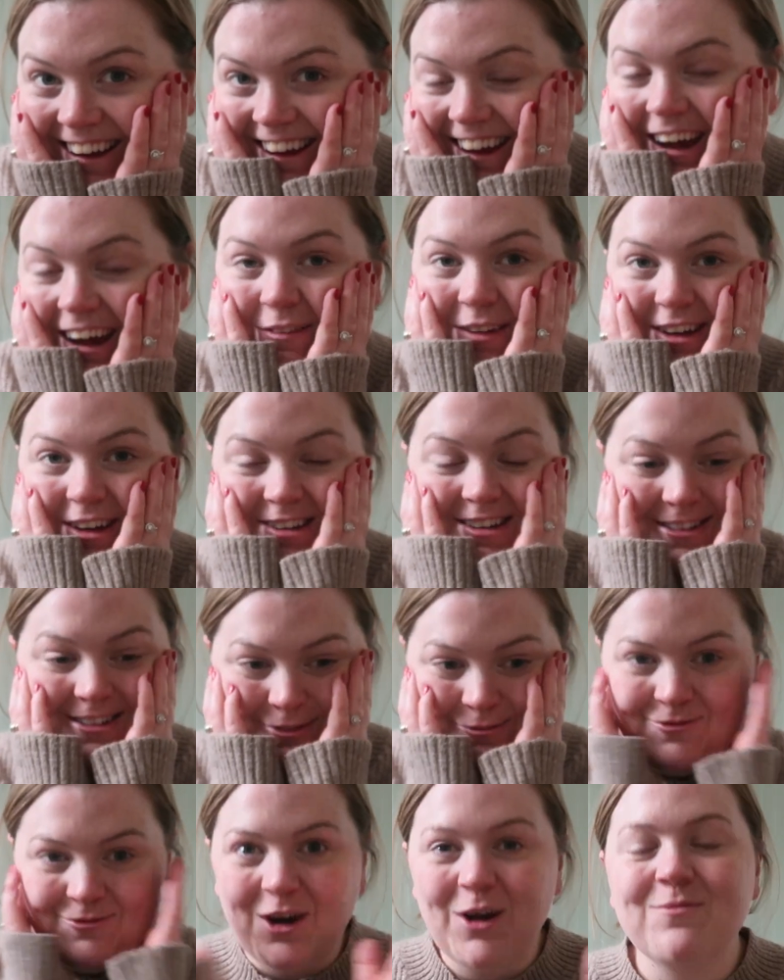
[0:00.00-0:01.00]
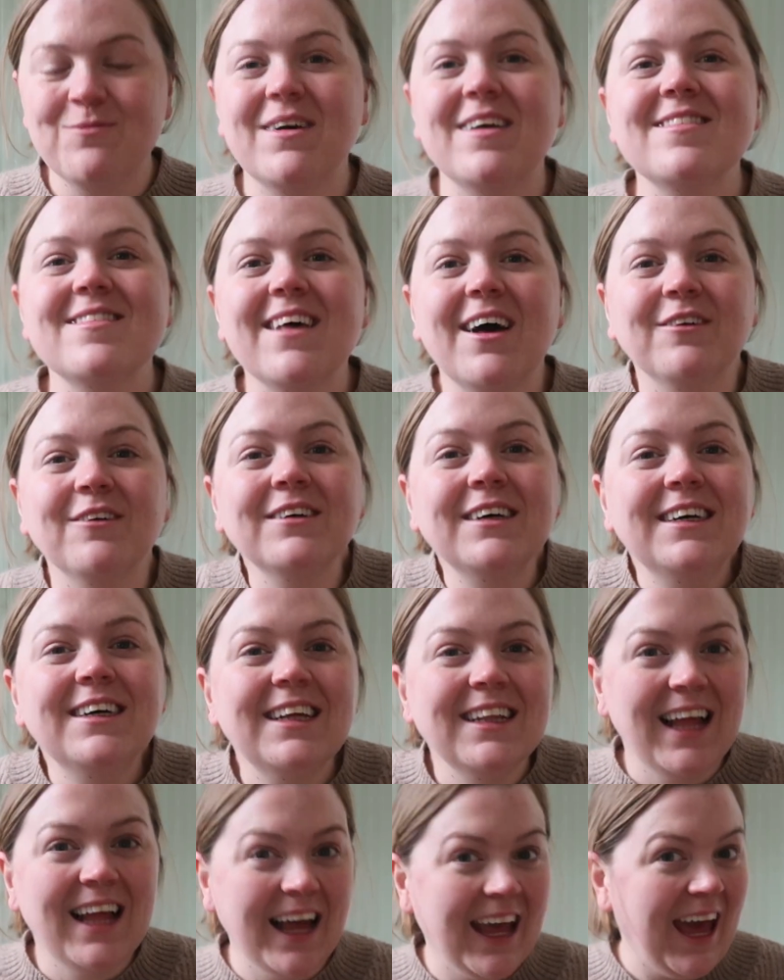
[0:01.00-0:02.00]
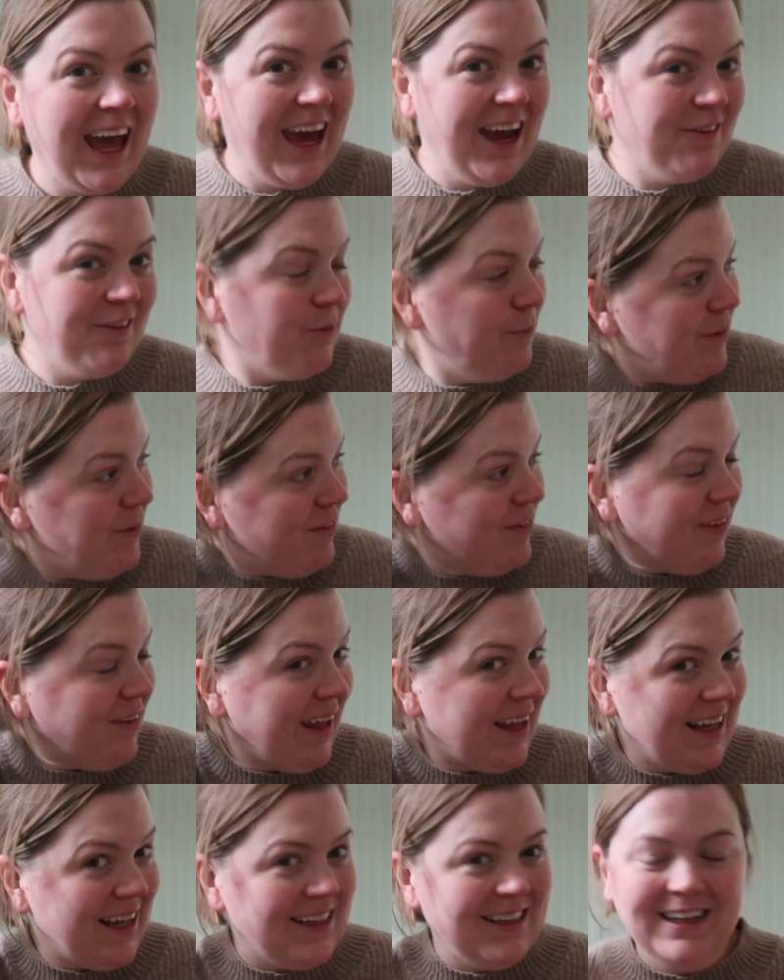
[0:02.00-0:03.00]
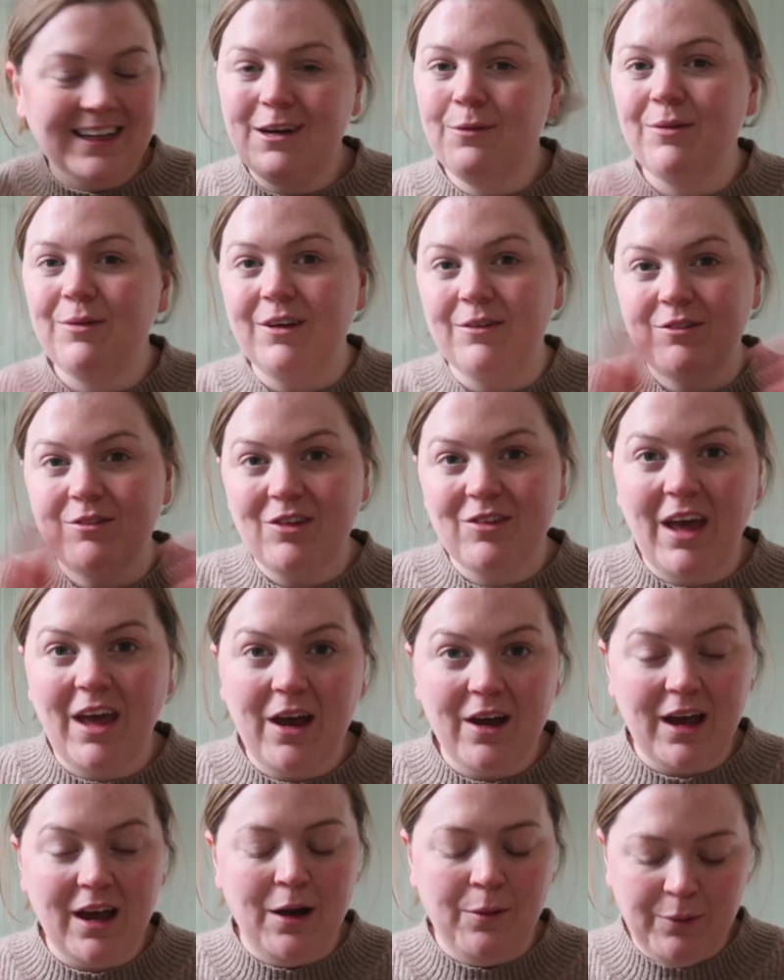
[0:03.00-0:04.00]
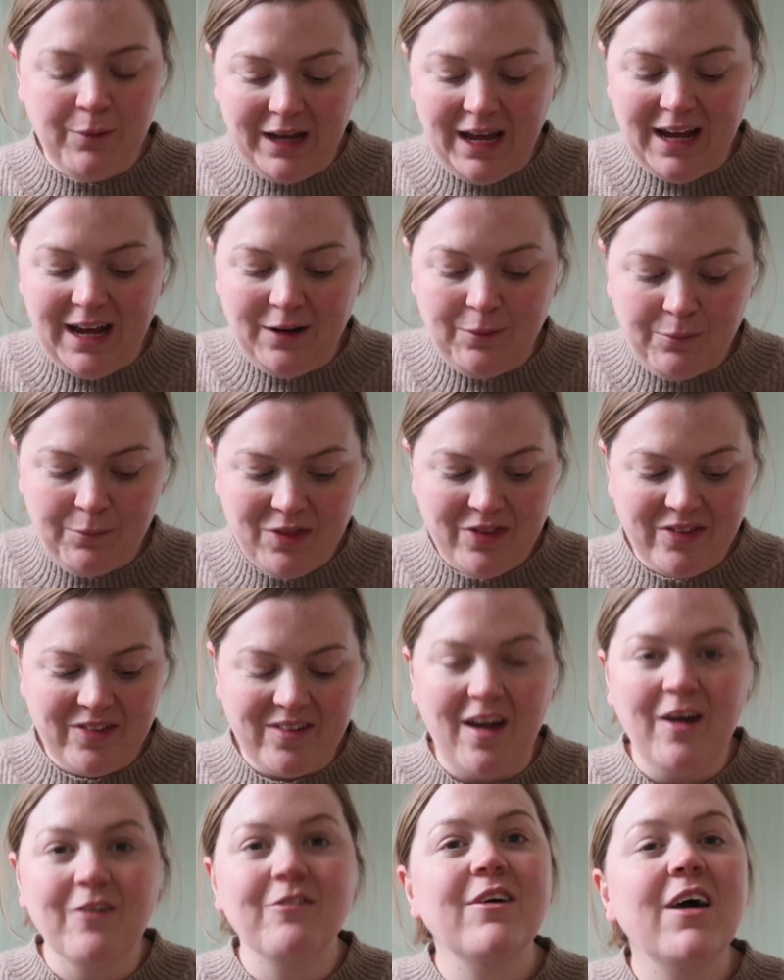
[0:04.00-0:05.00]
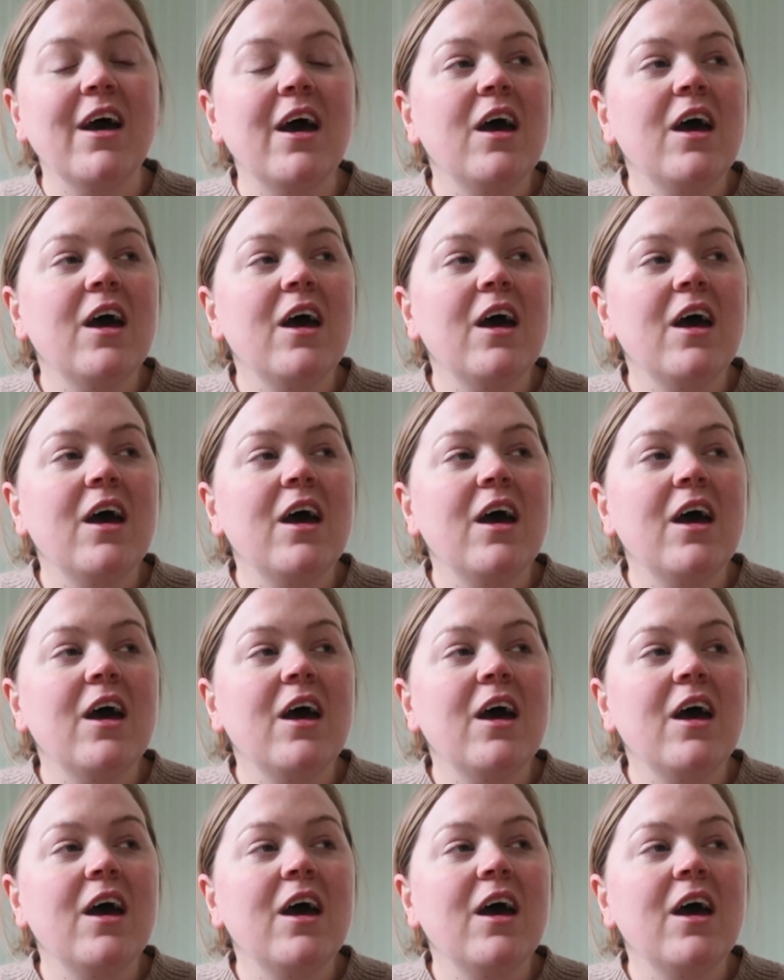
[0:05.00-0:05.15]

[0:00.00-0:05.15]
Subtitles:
I've literally just thrown myself like hair up into like a clip, and I'm just like, okay, we're getting on with stuff.